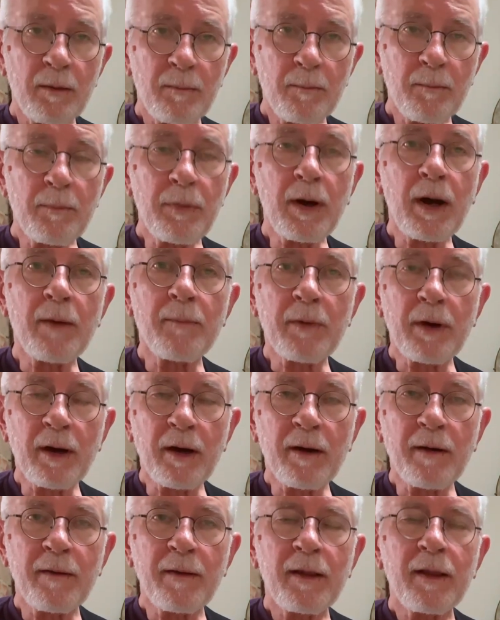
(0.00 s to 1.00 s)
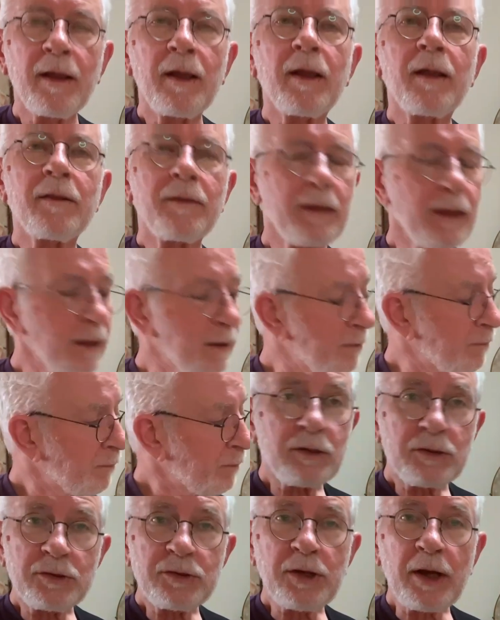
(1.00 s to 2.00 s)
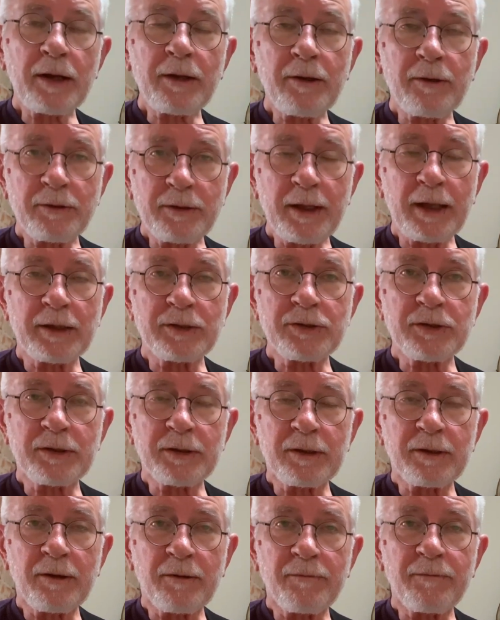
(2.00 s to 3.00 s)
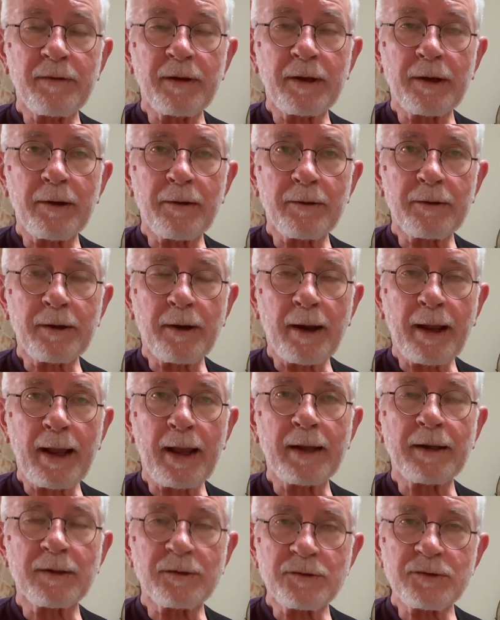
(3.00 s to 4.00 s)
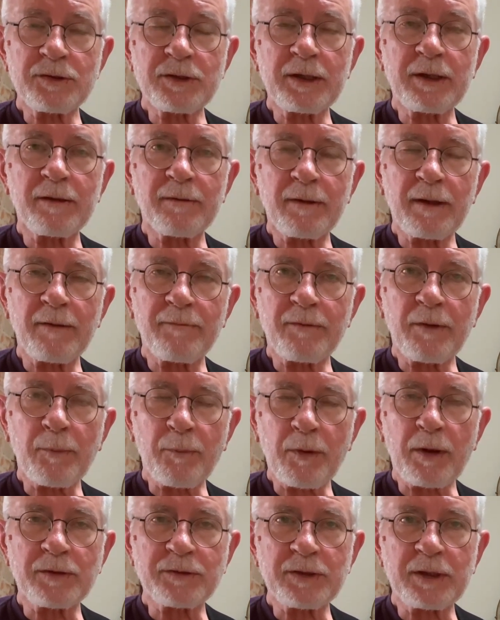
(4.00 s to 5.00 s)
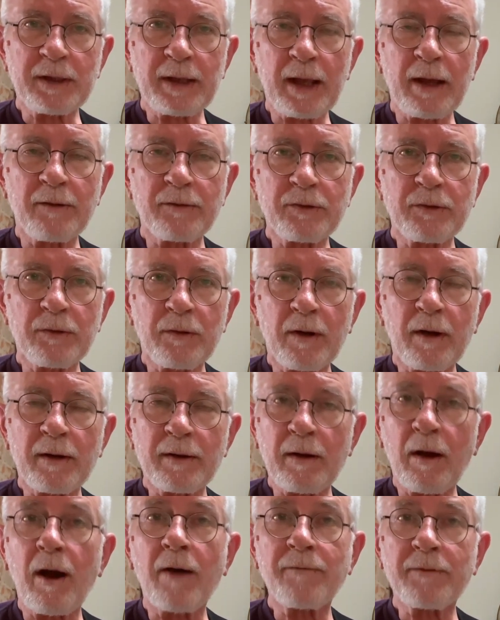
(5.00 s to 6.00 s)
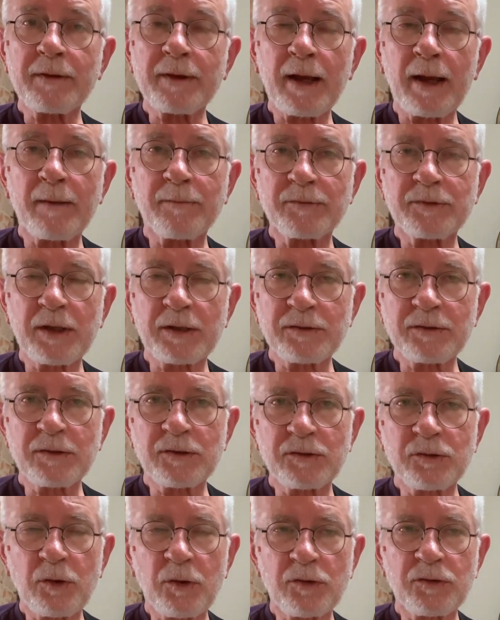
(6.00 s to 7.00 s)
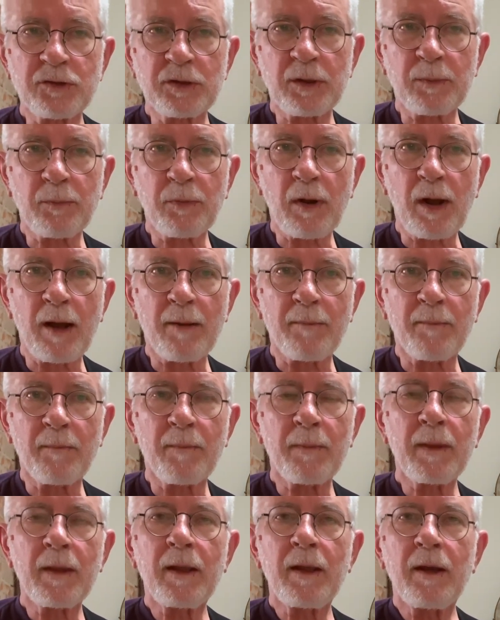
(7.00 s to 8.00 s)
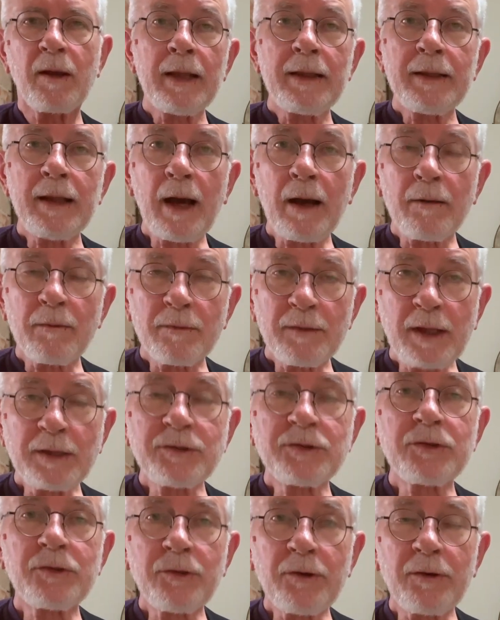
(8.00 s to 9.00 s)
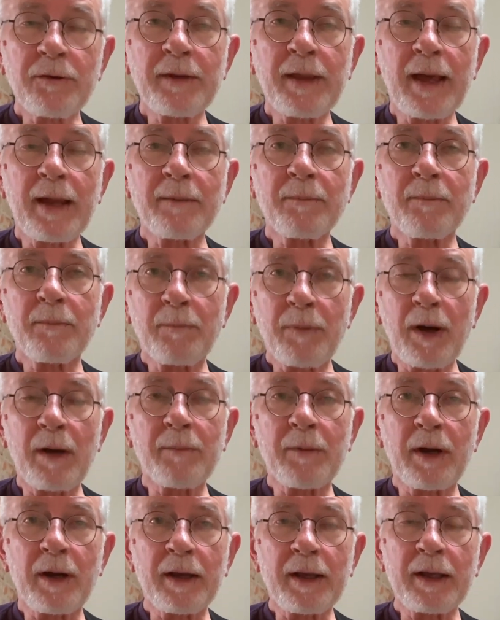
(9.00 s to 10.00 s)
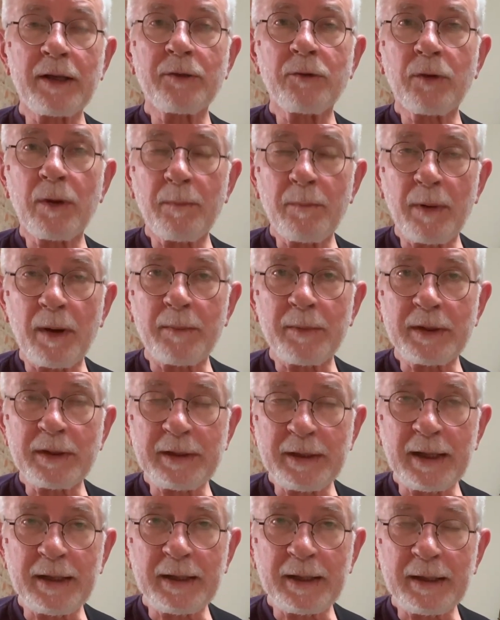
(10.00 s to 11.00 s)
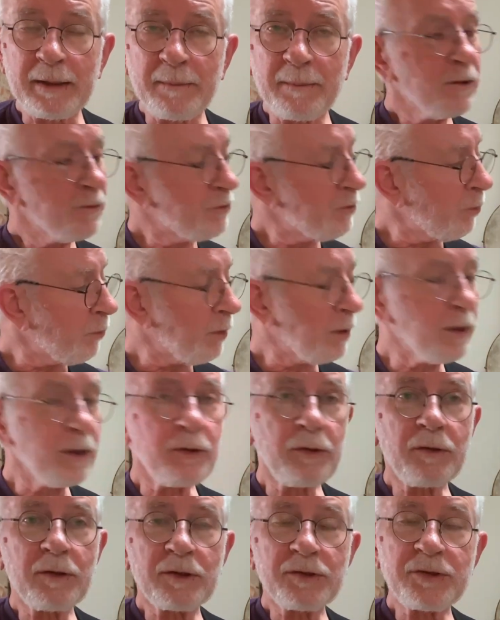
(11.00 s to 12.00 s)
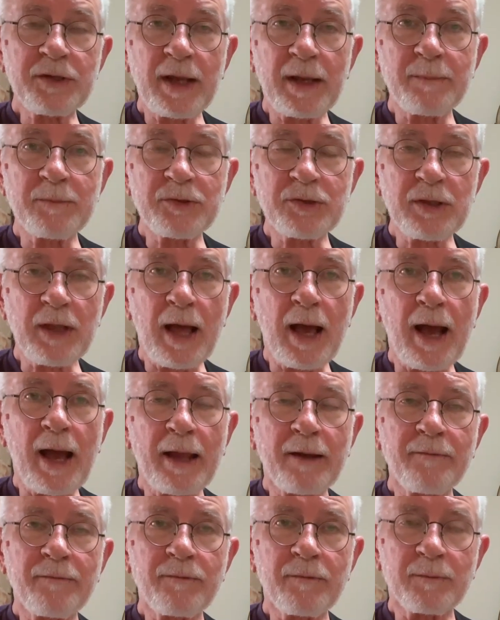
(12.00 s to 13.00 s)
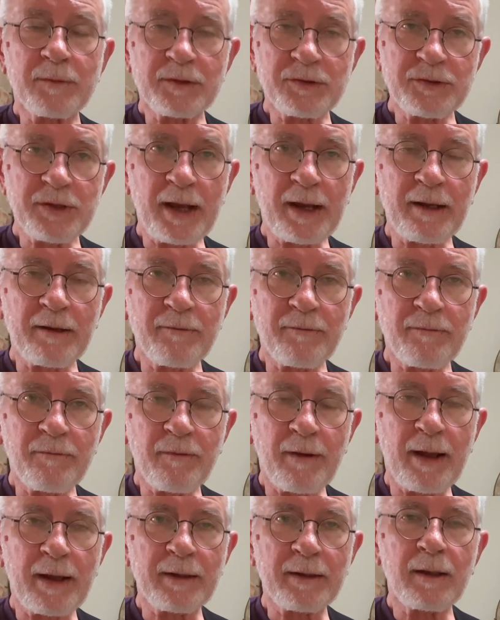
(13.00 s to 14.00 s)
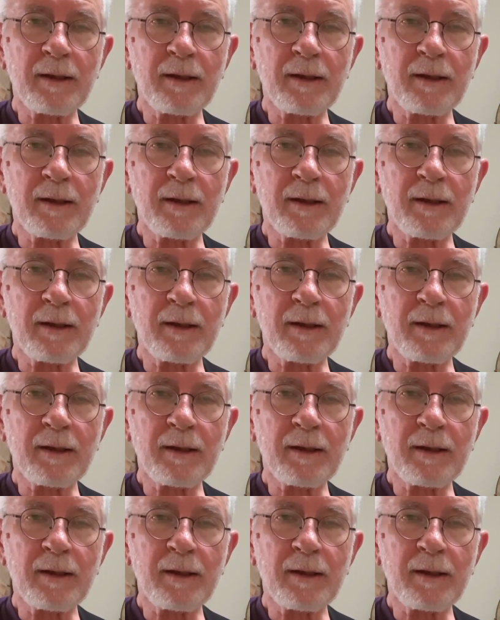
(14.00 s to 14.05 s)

bum-a, then check your tension in your finger and your hand and see if you're pressing down too hard. Oftentimes that's the source of the problem. Now, let's turn that bumma into a bumma ditty. So we're going to do the same slide from the 2nd fret